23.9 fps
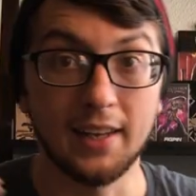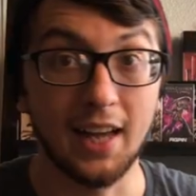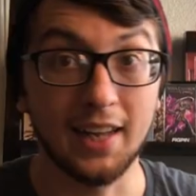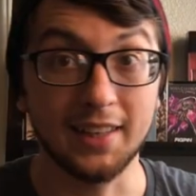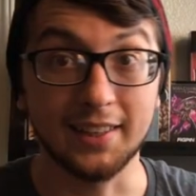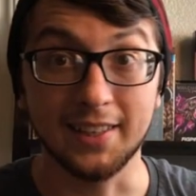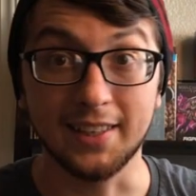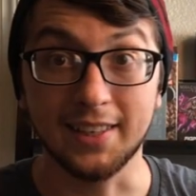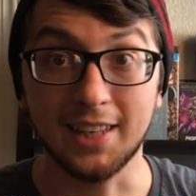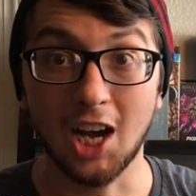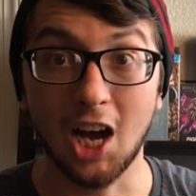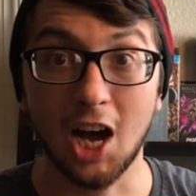
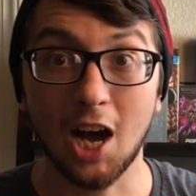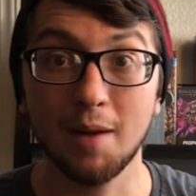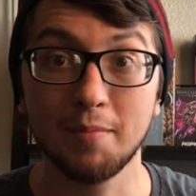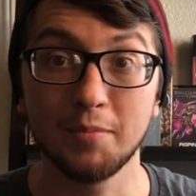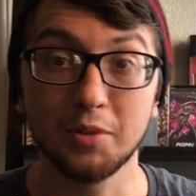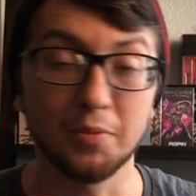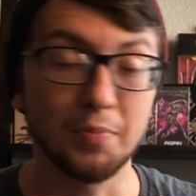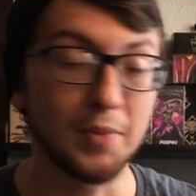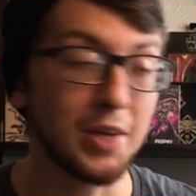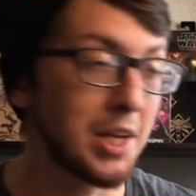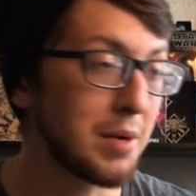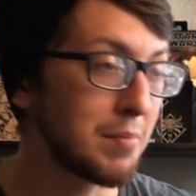Like the
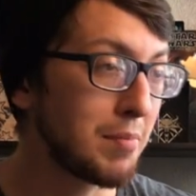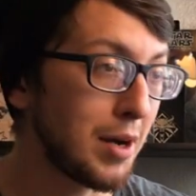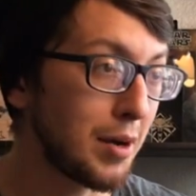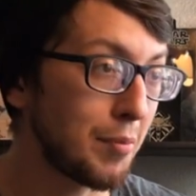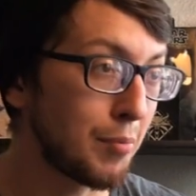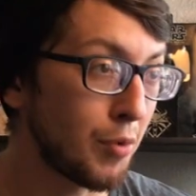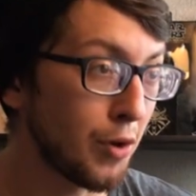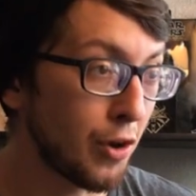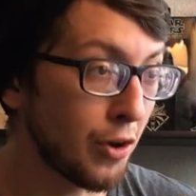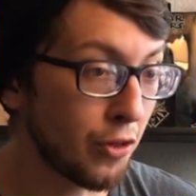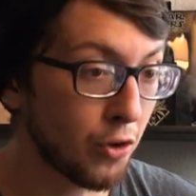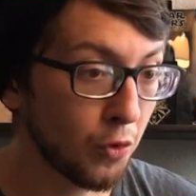times me and
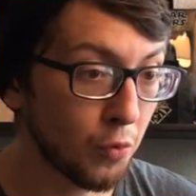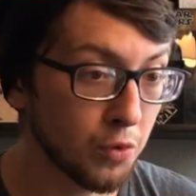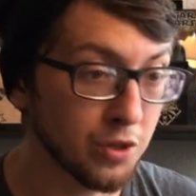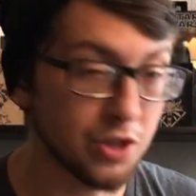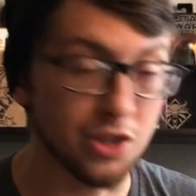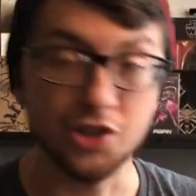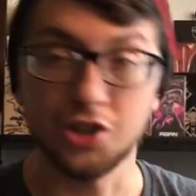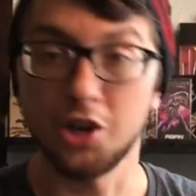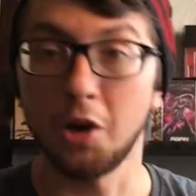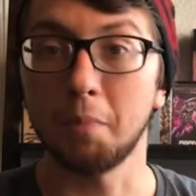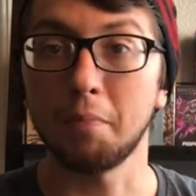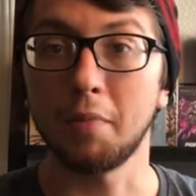my brother
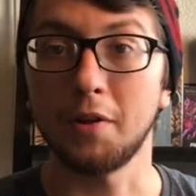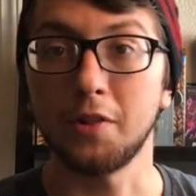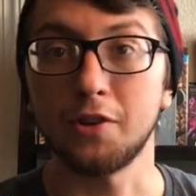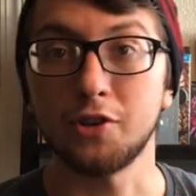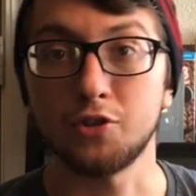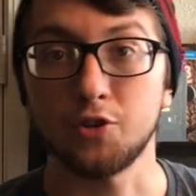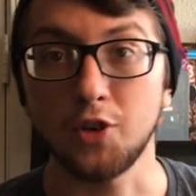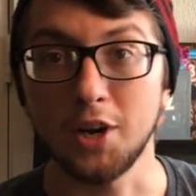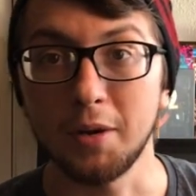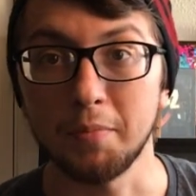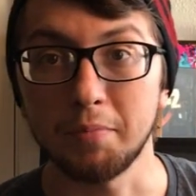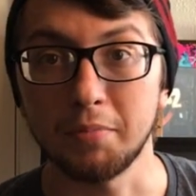would jump on
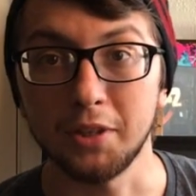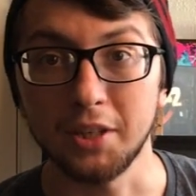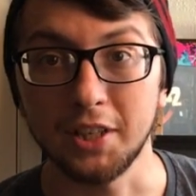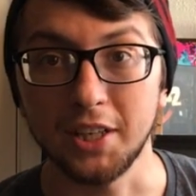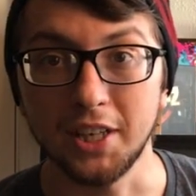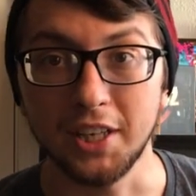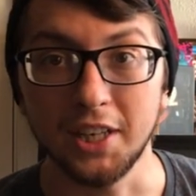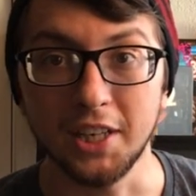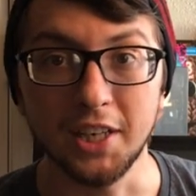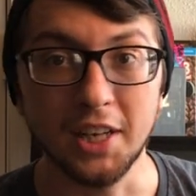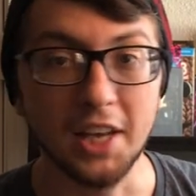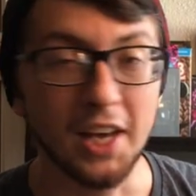the
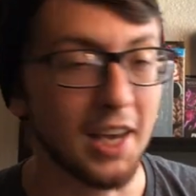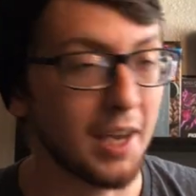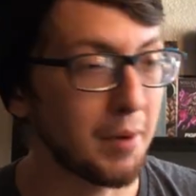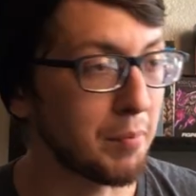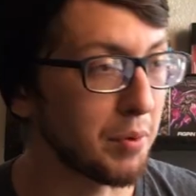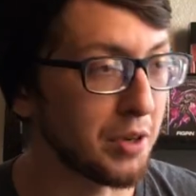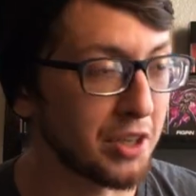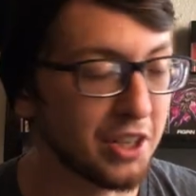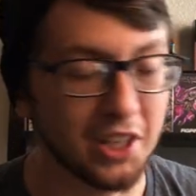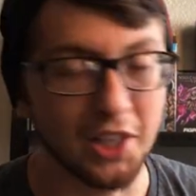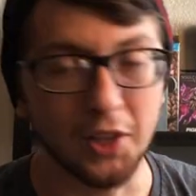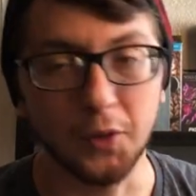trampoline
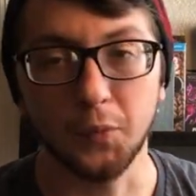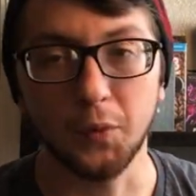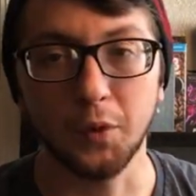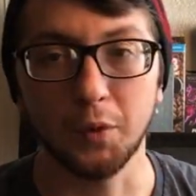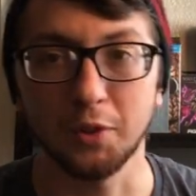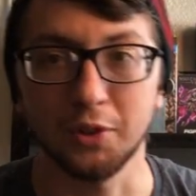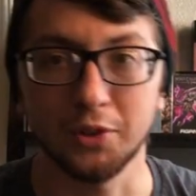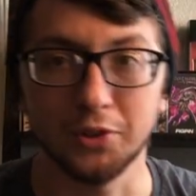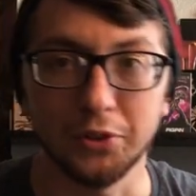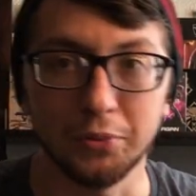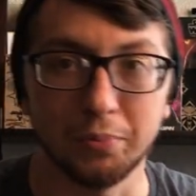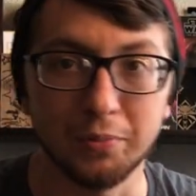and pretend we
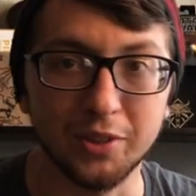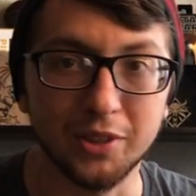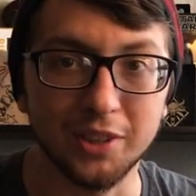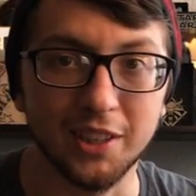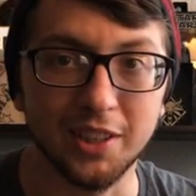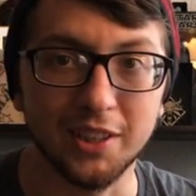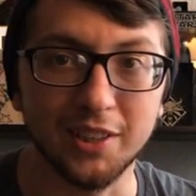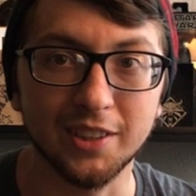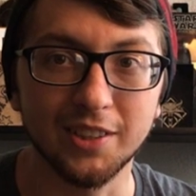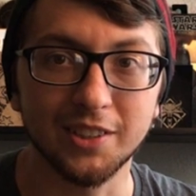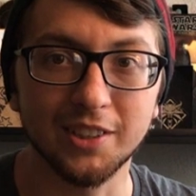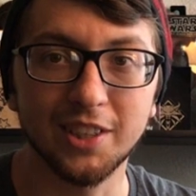were Super
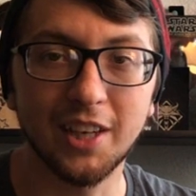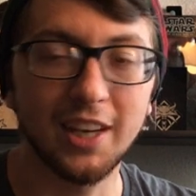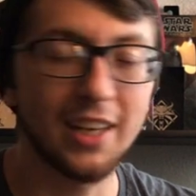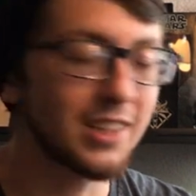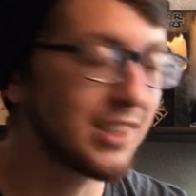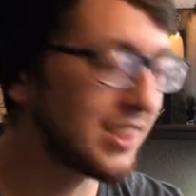Saiyans.